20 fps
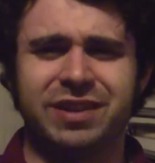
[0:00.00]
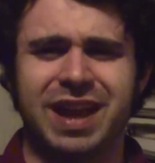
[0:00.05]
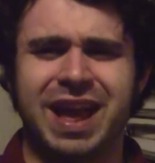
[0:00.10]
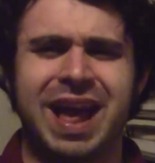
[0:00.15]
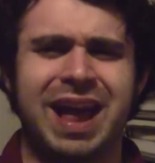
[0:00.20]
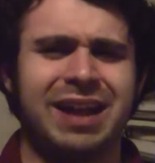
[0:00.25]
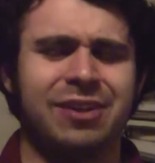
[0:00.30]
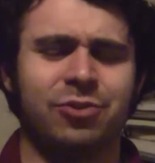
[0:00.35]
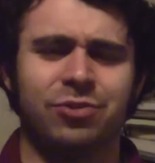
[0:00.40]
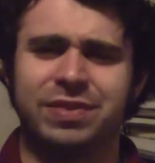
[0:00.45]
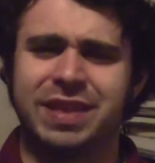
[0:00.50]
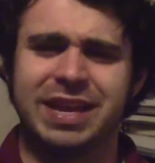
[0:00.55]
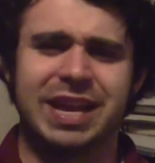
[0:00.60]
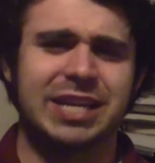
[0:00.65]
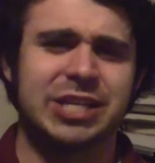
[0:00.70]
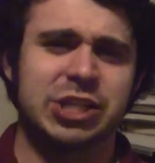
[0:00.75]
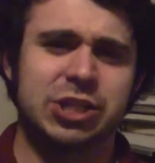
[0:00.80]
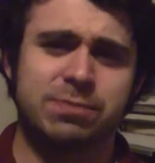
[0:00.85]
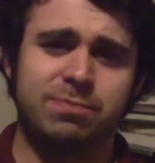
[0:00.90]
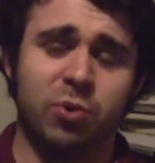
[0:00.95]
I don't think I
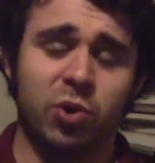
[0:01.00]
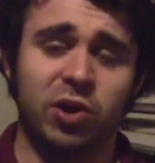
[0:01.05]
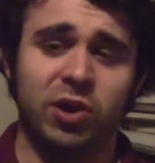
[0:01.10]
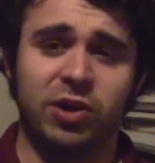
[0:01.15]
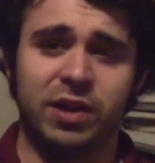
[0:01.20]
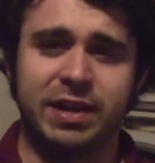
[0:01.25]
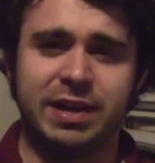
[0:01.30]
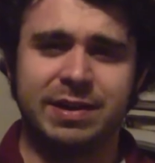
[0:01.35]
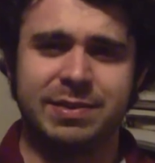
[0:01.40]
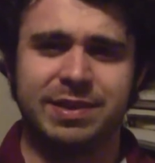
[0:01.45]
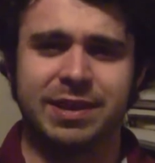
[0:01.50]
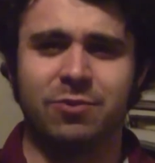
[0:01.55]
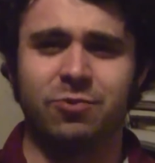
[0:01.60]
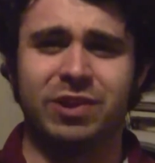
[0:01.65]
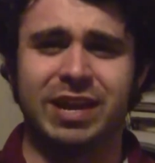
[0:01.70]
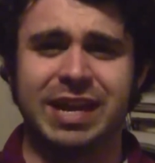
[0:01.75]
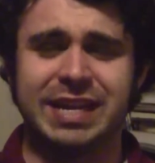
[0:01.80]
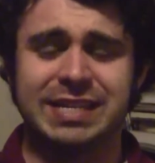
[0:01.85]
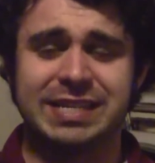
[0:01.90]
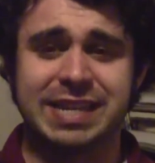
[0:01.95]
spoil anything
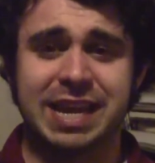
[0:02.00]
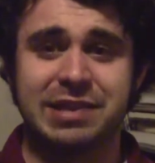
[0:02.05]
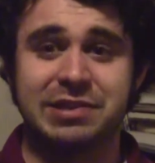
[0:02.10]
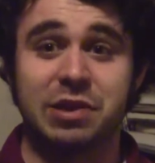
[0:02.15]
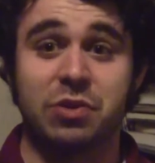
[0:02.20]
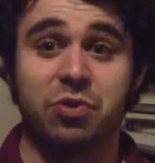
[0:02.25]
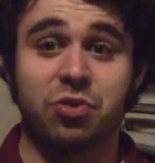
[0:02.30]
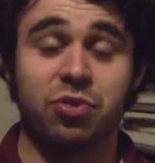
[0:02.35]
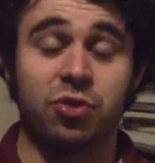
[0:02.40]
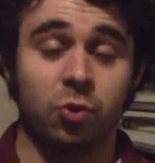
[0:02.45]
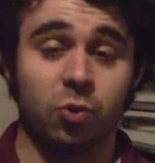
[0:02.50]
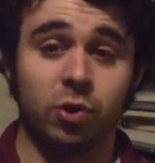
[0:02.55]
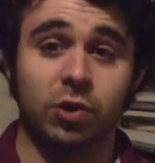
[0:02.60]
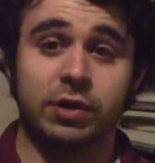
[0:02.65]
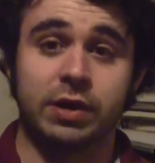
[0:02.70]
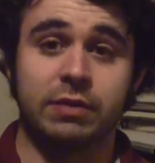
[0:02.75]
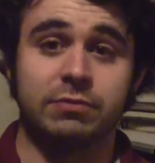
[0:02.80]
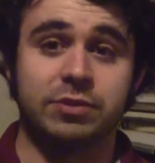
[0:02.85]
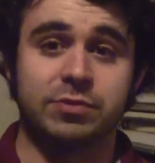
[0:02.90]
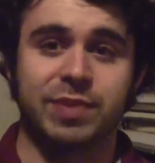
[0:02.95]
when I say that Thor
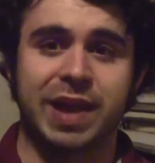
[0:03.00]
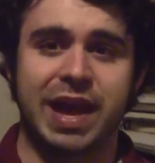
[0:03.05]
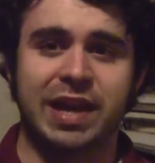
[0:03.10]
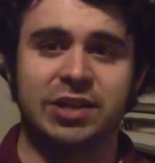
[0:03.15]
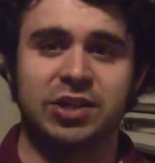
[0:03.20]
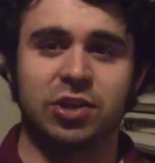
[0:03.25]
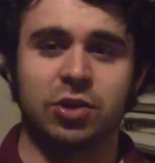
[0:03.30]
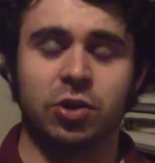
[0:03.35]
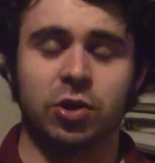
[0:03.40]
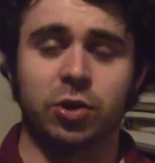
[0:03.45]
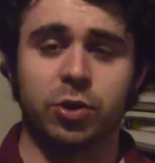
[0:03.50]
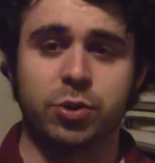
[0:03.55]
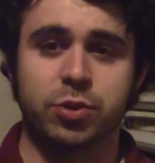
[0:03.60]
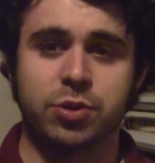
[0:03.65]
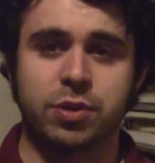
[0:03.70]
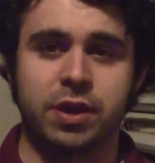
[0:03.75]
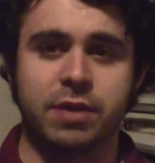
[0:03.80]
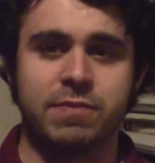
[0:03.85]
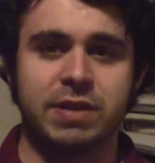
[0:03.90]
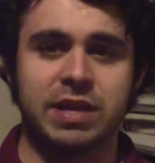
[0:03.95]
comes back to
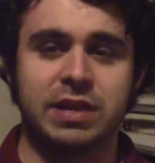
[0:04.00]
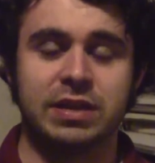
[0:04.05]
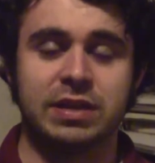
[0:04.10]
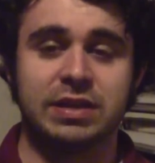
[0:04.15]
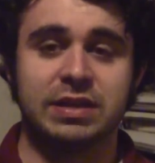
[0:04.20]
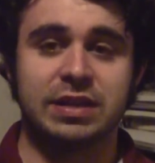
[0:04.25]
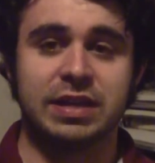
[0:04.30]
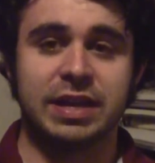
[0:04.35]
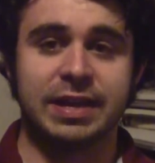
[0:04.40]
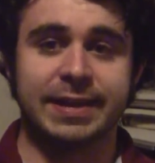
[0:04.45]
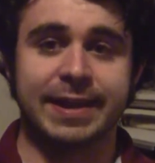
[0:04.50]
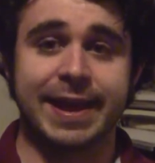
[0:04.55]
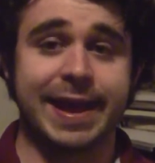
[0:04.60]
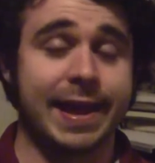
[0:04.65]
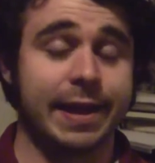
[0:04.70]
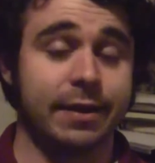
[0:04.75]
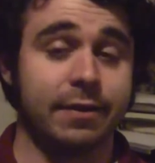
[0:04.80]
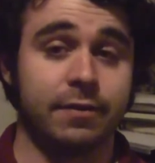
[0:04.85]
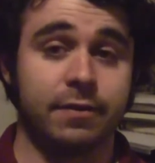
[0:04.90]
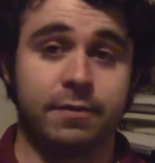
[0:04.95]
Earth. I mean,
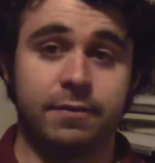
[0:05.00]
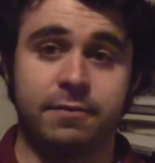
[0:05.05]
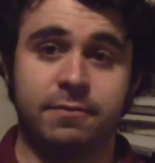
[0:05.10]
again,